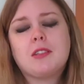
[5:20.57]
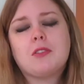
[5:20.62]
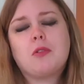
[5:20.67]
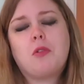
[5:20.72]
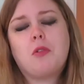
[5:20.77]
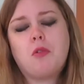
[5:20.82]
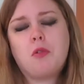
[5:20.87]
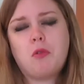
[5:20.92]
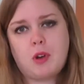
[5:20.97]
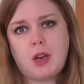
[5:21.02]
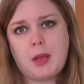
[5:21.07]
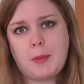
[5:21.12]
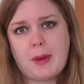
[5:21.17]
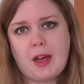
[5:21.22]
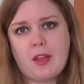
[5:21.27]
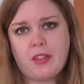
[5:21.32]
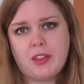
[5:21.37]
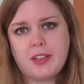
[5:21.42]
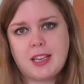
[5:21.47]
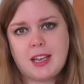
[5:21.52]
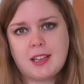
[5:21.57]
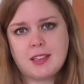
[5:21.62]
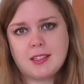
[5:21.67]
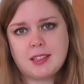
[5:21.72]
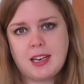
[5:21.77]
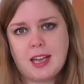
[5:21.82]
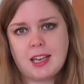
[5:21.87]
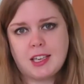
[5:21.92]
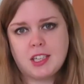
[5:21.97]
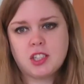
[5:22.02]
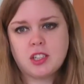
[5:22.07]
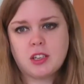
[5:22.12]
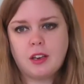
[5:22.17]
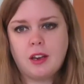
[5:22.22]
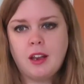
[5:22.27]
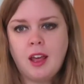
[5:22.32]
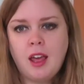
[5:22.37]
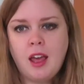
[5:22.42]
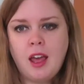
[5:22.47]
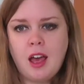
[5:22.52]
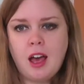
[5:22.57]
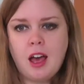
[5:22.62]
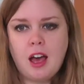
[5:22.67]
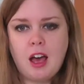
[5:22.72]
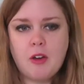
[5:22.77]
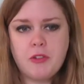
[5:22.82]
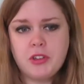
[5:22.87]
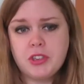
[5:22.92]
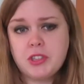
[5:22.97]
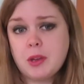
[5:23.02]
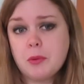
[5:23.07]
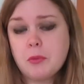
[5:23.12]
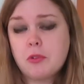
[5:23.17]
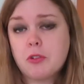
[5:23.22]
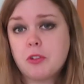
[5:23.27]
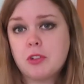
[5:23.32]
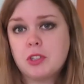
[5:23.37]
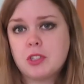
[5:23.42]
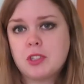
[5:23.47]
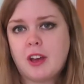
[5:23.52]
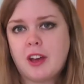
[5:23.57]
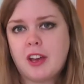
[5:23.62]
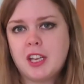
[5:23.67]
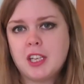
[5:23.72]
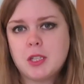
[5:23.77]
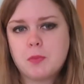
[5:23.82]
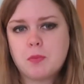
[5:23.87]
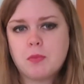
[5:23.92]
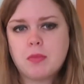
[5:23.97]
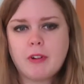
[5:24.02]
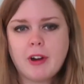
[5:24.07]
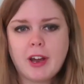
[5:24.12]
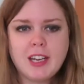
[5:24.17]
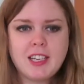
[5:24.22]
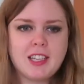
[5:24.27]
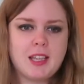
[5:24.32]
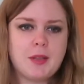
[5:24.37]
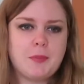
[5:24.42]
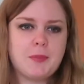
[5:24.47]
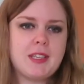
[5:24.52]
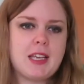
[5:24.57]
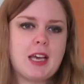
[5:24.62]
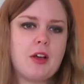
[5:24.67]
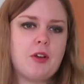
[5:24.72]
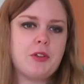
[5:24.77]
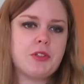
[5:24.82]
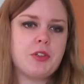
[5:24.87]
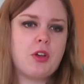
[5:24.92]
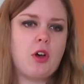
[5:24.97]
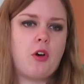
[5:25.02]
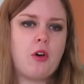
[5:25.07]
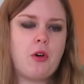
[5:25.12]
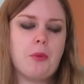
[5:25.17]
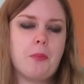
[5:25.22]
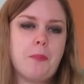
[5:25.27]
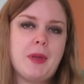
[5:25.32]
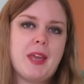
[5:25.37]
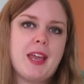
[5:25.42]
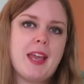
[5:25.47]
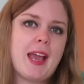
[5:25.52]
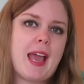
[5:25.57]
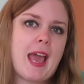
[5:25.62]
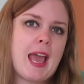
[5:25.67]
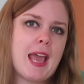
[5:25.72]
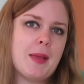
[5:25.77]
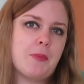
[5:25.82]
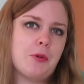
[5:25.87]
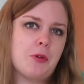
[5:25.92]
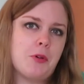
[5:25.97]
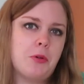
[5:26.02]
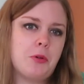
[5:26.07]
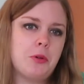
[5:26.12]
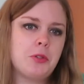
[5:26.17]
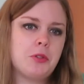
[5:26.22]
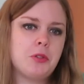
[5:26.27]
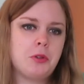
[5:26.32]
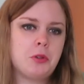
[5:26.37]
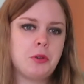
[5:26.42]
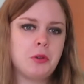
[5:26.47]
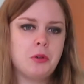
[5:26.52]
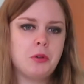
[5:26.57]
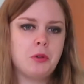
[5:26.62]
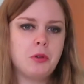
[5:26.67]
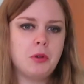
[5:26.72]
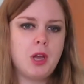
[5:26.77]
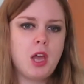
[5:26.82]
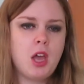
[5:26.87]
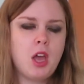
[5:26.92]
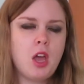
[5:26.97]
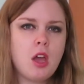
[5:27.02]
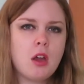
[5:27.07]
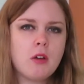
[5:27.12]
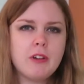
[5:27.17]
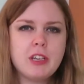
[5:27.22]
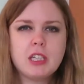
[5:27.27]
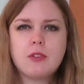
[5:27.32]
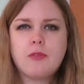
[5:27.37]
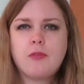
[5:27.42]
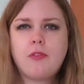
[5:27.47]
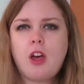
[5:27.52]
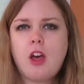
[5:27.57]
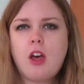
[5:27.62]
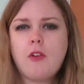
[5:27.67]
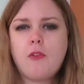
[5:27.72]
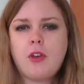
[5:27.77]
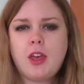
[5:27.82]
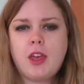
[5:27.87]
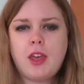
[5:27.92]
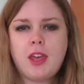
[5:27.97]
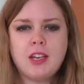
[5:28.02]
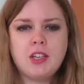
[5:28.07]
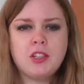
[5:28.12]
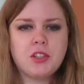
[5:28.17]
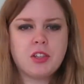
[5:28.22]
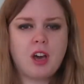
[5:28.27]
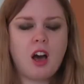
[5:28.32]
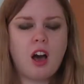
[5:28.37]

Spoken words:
is all about the destination, with some cruise lines priding themselves on being able to reach further into the